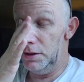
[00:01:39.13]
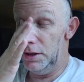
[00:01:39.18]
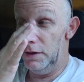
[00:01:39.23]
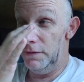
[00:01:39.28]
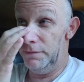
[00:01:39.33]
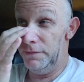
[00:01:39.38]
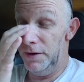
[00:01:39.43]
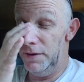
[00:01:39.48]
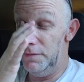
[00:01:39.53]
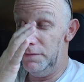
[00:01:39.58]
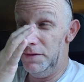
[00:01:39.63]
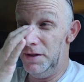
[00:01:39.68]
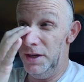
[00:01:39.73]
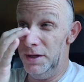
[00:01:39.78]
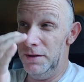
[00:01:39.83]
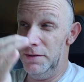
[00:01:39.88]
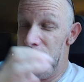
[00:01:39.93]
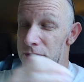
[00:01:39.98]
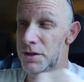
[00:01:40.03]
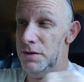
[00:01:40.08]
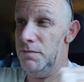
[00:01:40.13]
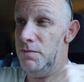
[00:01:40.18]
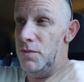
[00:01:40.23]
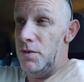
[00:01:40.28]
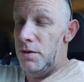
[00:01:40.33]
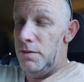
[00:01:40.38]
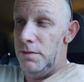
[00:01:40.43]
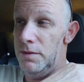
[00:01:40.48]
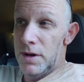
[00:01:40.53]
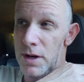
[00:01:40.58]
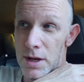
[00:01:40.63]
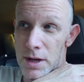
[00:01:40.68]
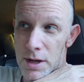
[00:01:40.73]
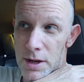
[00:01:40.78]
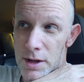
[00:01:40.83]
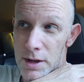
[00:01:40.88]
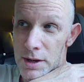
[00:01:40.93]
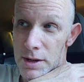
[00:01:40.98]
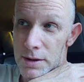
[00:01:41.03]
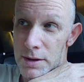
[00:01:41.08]
They've they've done some more,
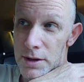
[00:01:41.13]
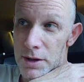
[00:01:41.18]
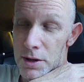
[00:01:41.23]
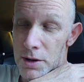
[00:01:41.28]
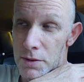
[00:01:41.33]
you